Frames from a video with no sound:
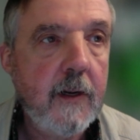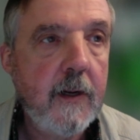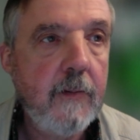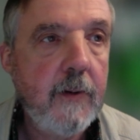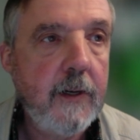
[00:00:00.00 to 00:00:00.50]

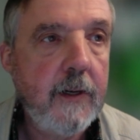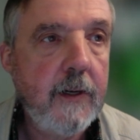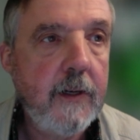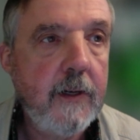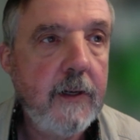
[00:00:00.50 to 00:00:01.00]

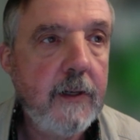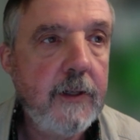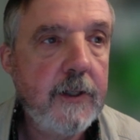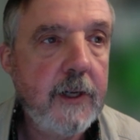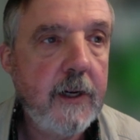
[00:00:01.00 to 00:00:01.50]
image
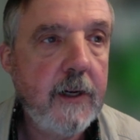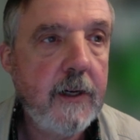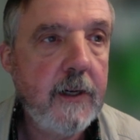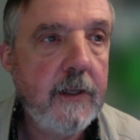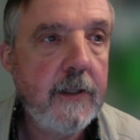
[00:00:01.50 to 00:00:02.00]

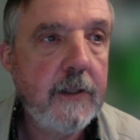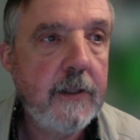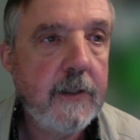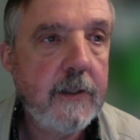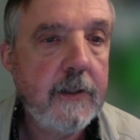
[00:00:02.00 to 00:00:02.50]
size,
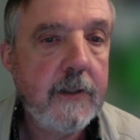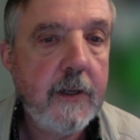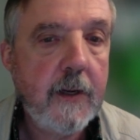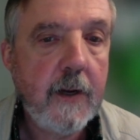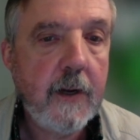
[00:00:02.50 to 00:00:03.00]

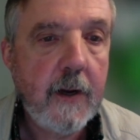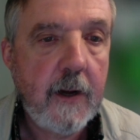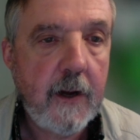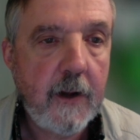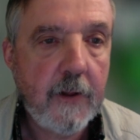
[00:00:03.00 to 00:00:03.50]

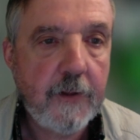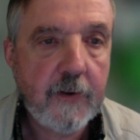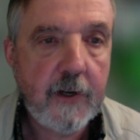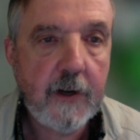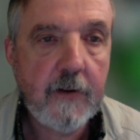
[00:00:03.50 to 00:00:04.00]
at
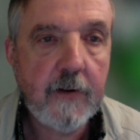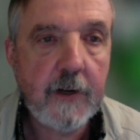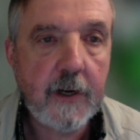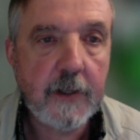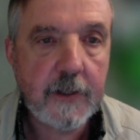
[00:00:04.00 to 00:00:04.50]
300
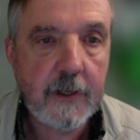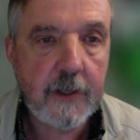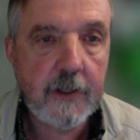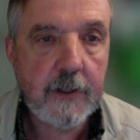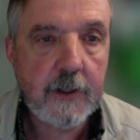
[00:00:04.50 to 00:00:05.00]
dots an
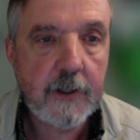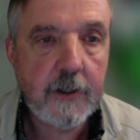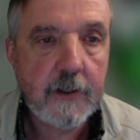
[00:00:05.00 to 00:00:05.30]
inch,